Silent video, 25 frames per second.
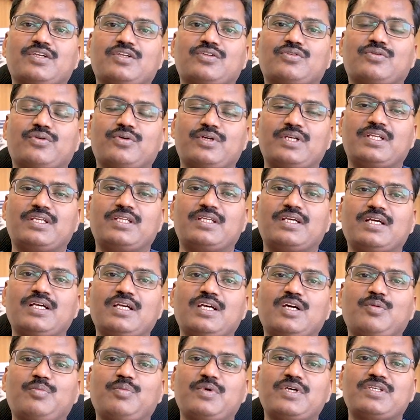So in
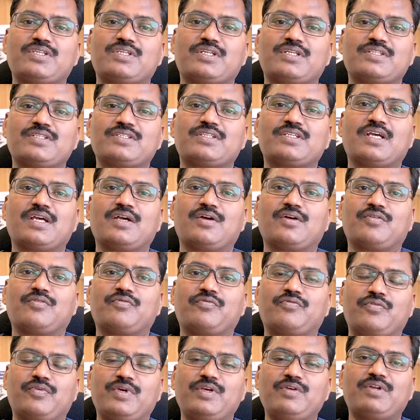younger patients,
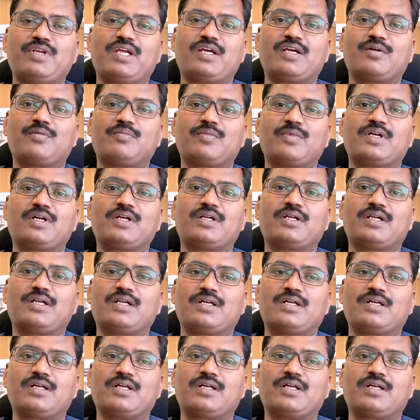we recommend